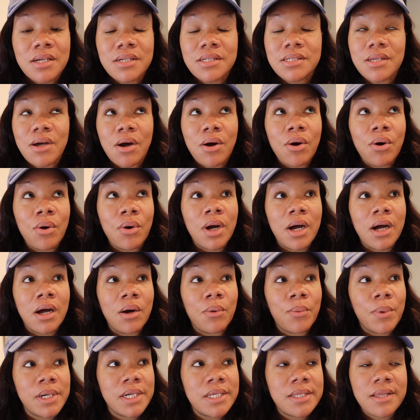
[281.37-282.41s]

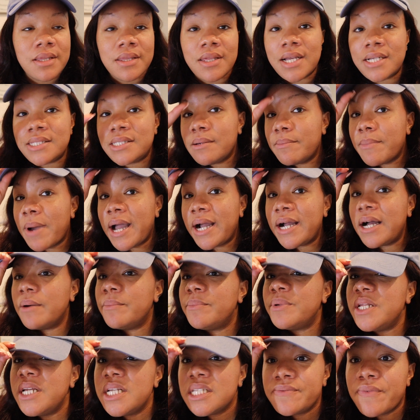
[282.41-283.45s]
So one of the things that my
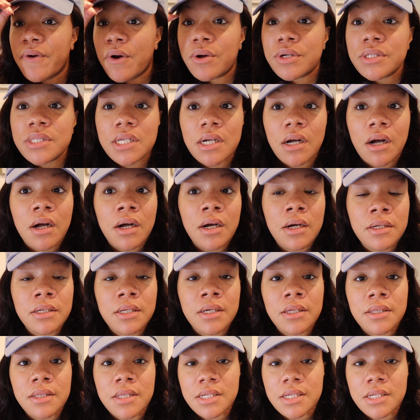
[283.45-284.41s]
company is focusing on